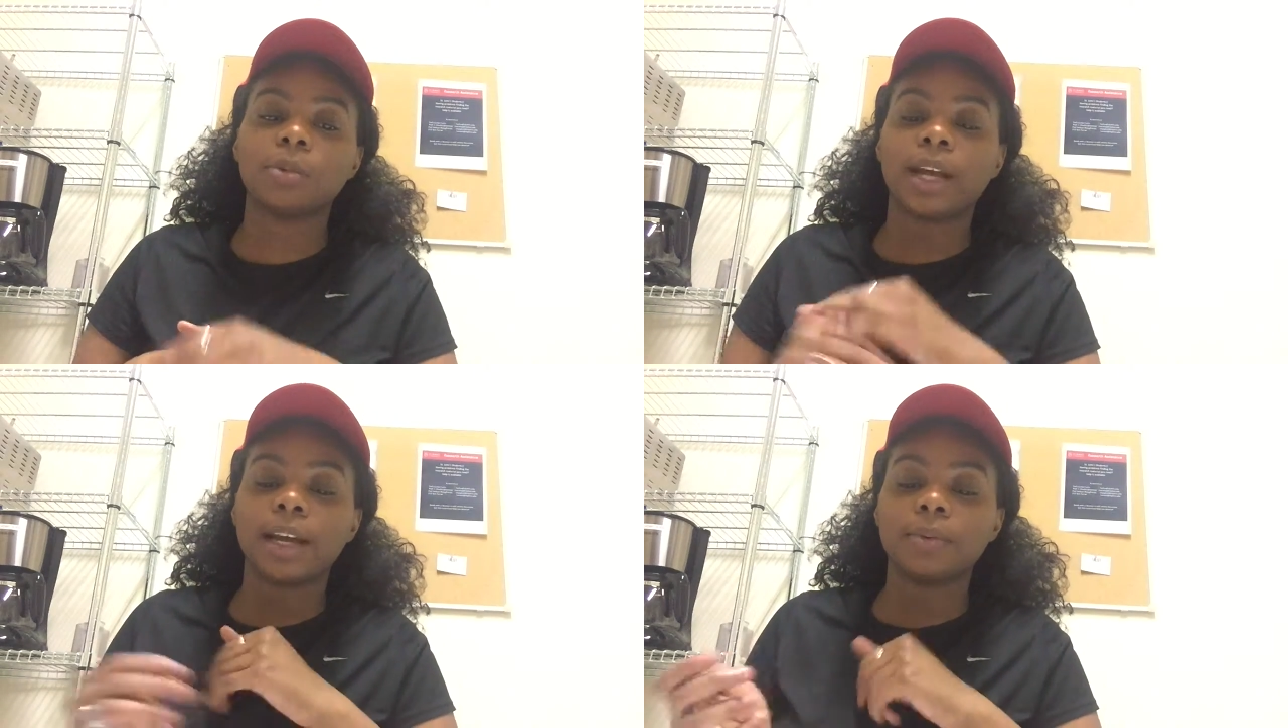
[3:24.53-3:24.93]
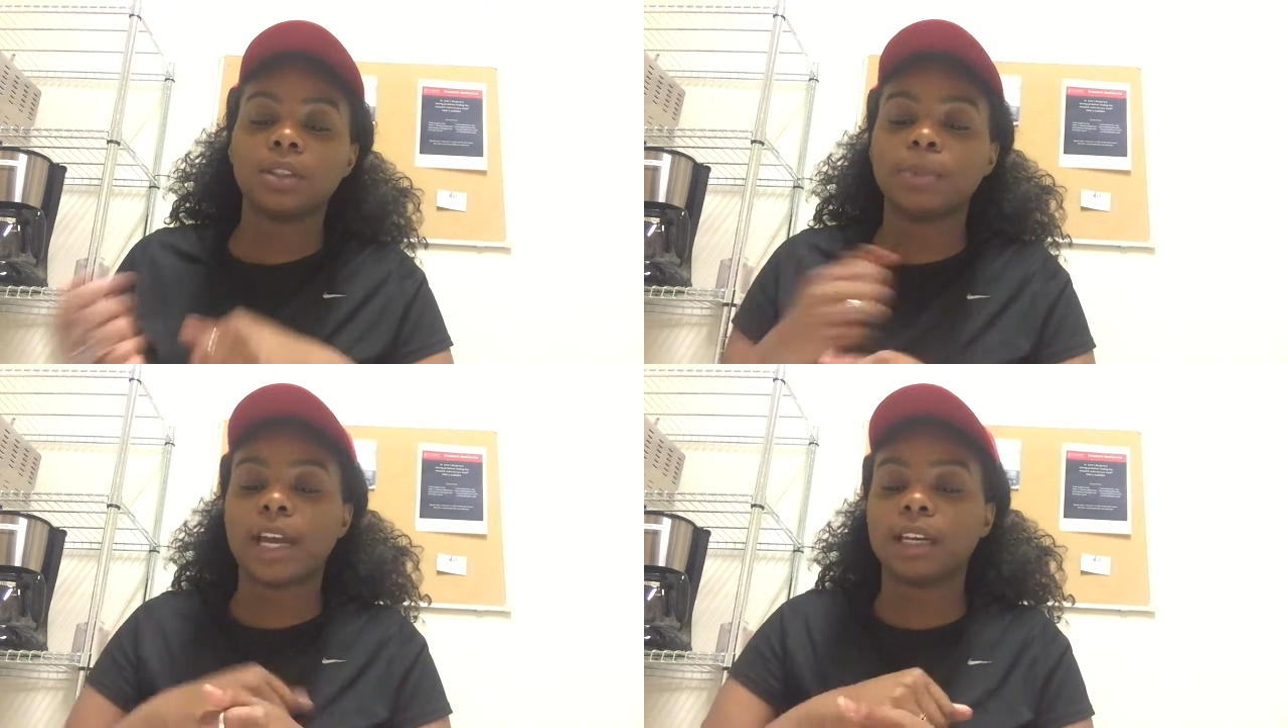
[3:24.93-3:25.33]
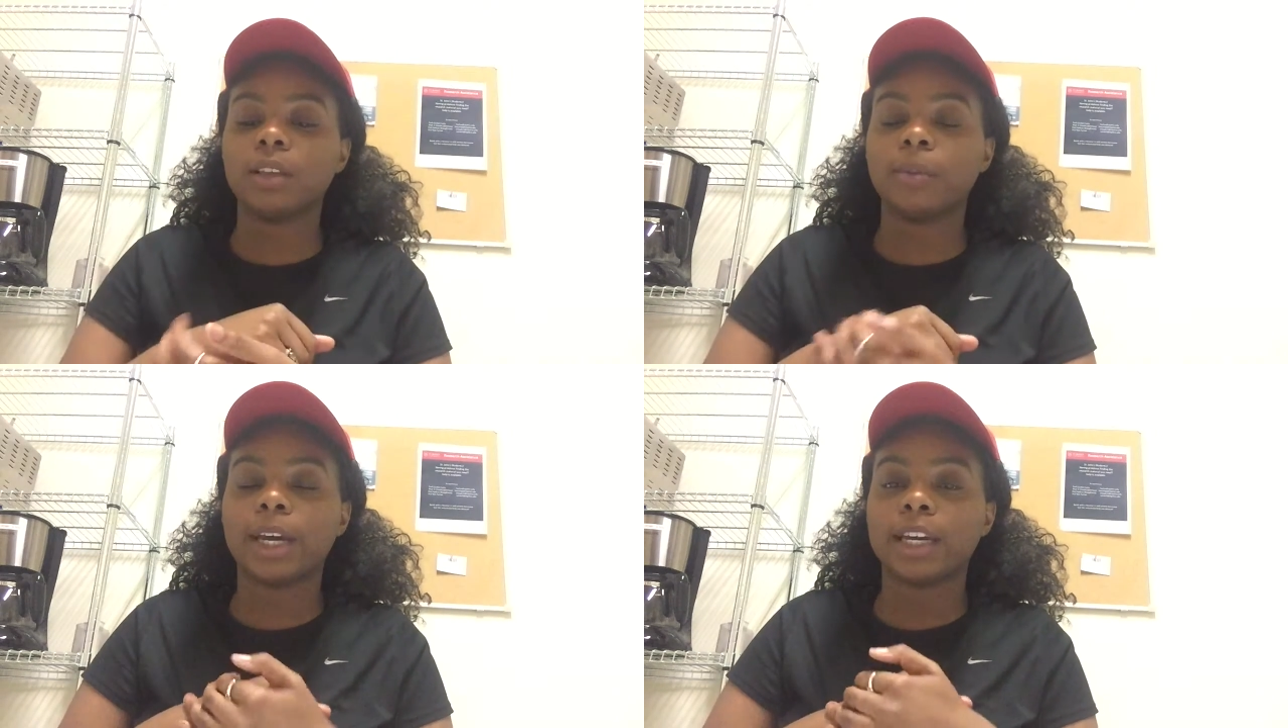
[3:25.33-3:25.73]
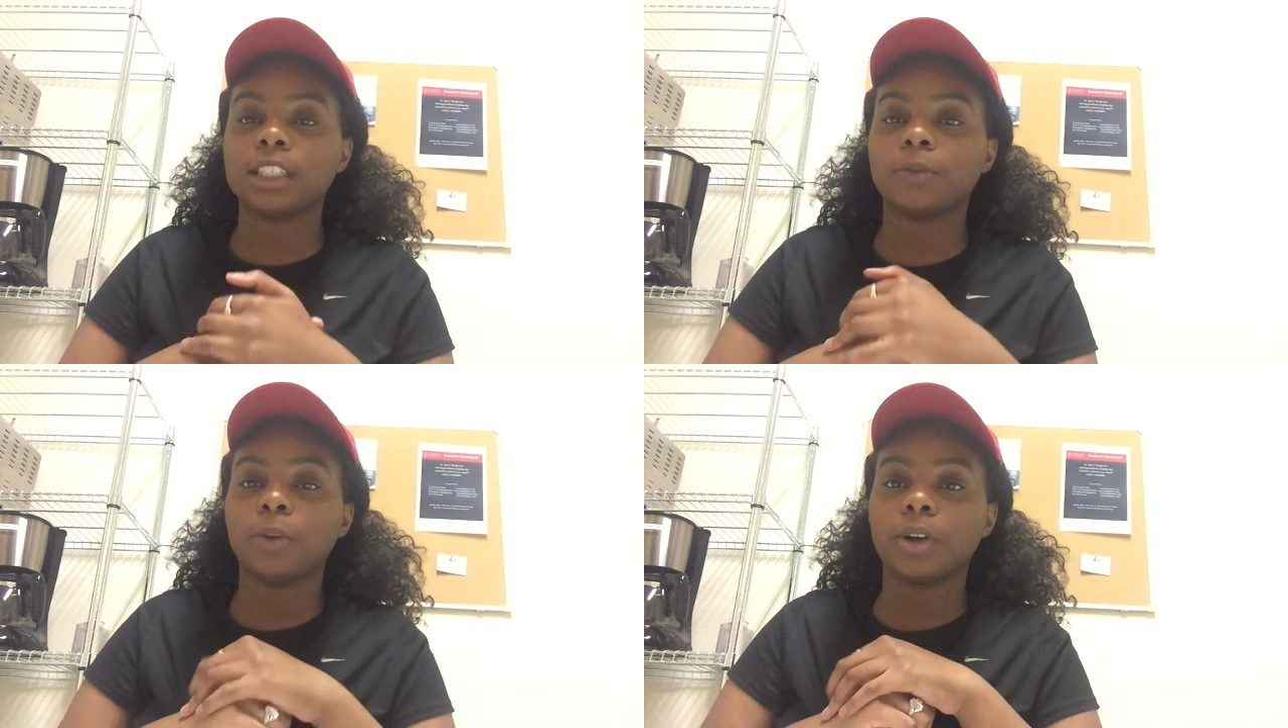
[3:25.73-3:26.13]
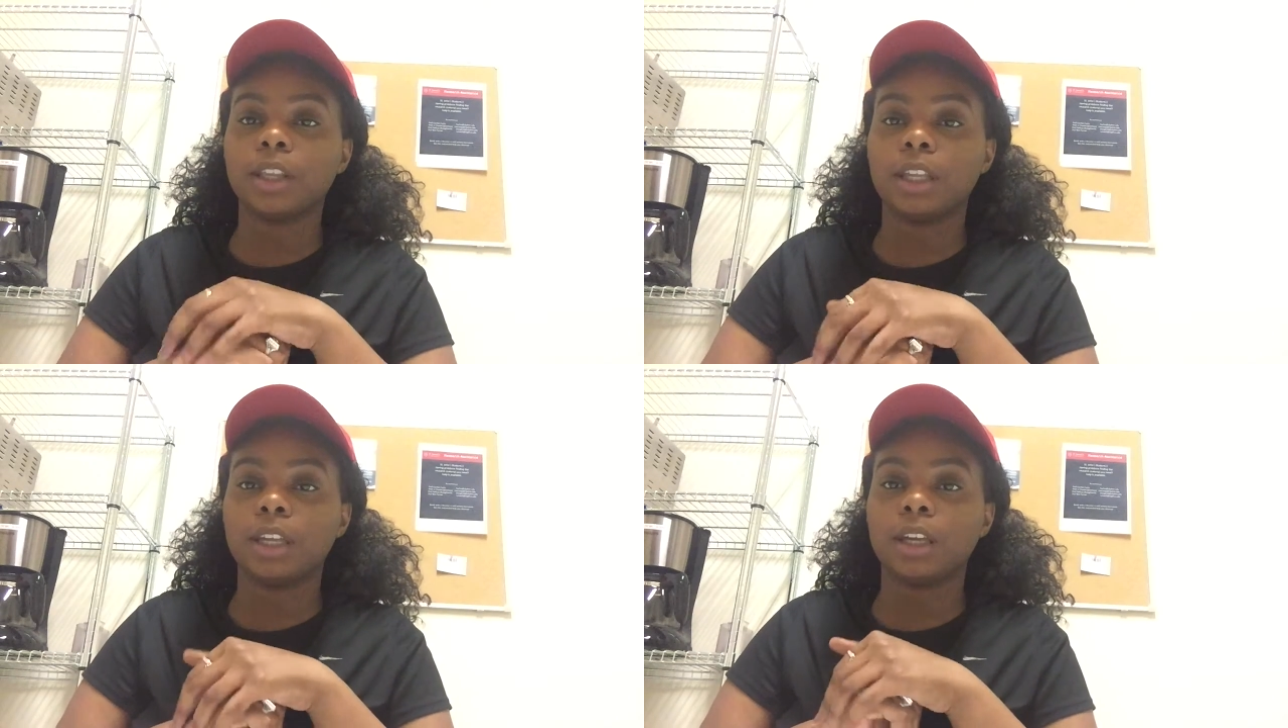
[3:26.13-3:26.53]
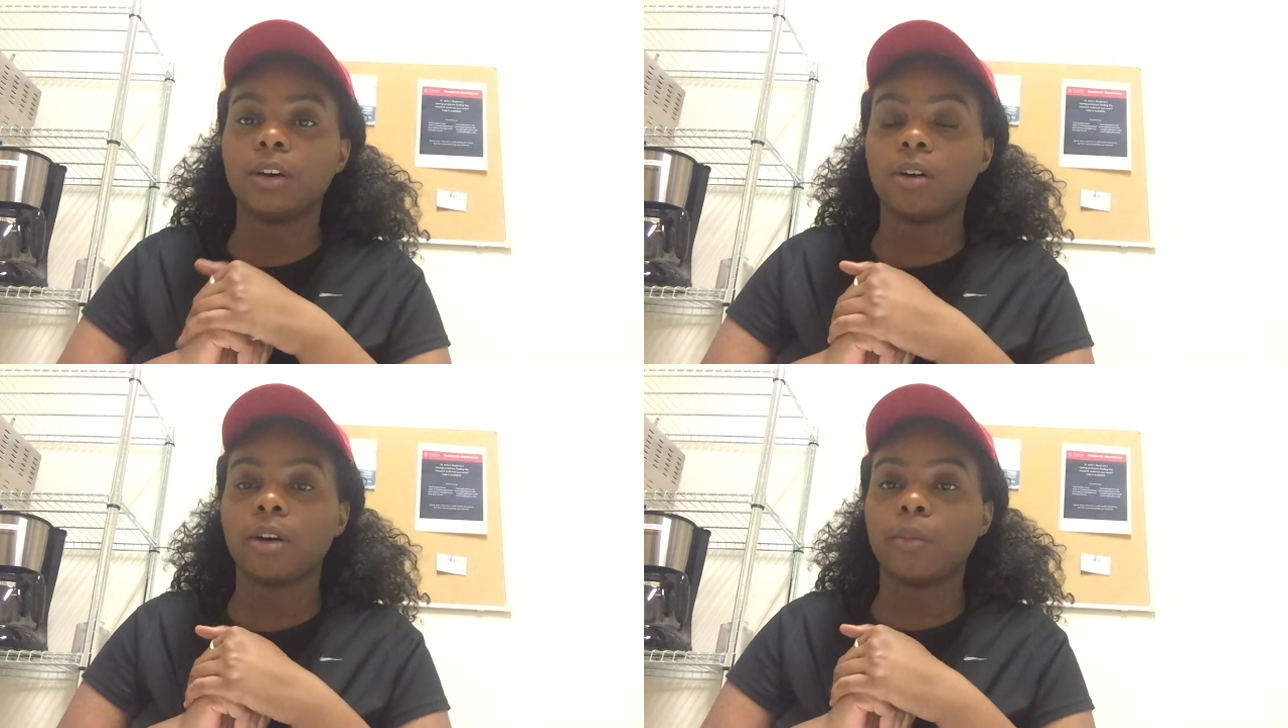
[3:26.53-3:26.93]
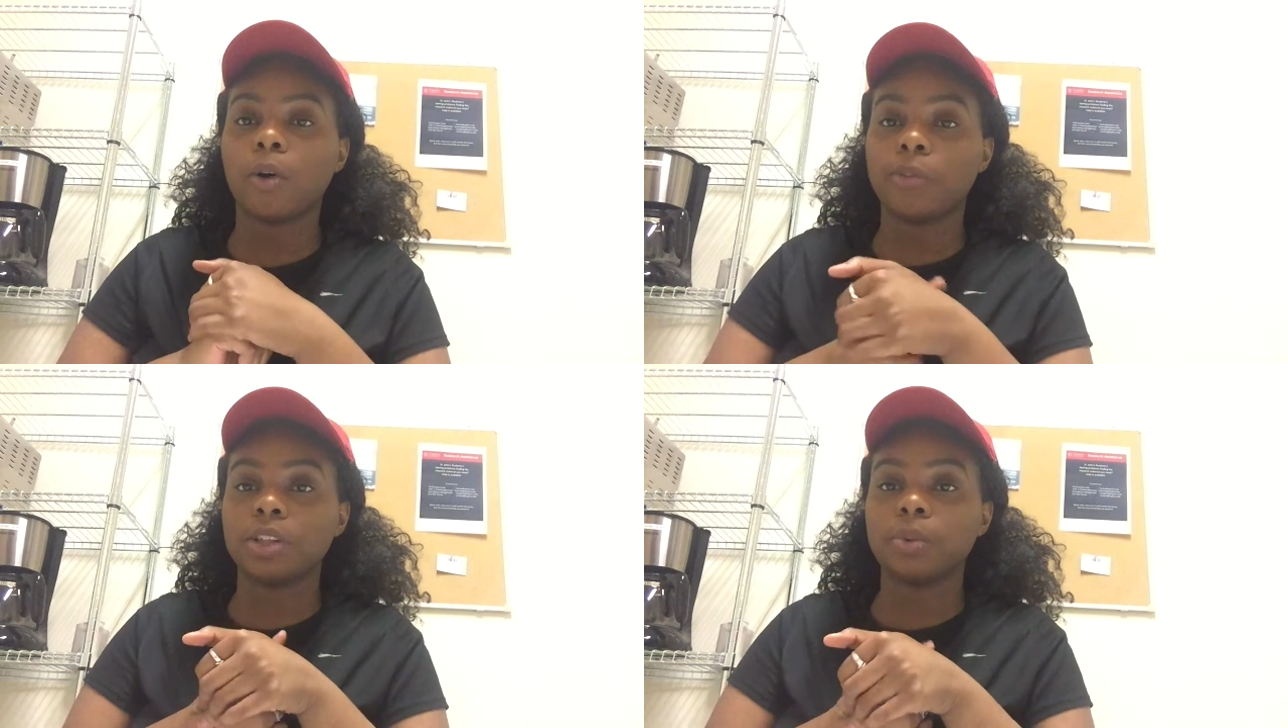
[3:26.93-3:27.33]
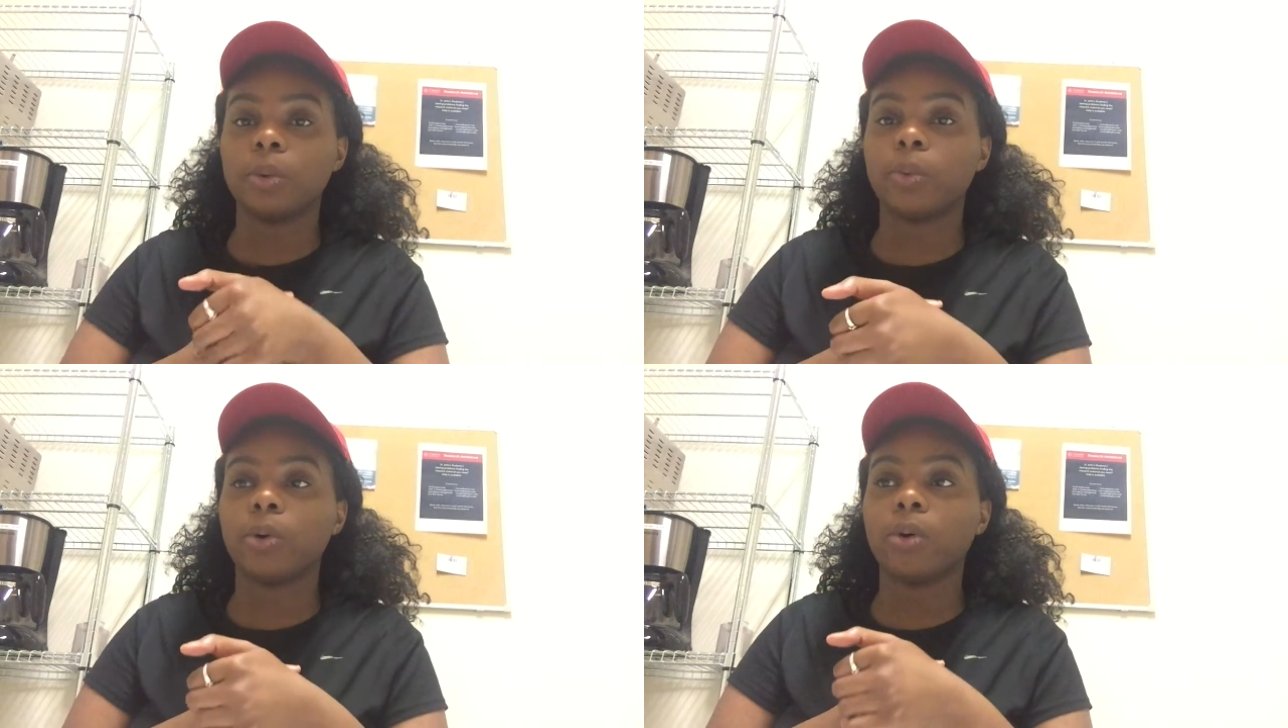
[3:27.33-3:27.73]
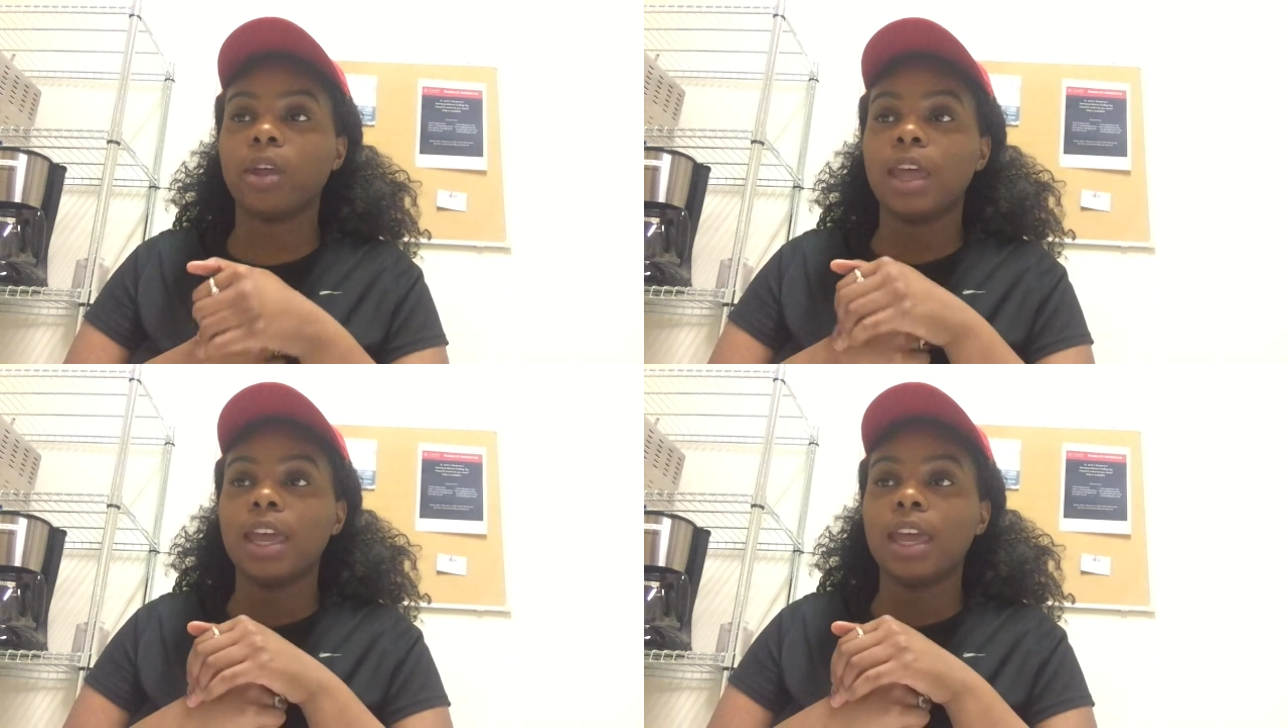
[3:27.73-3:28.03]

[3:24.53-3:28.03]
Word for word: but I was packing the bags for the um, homeless people.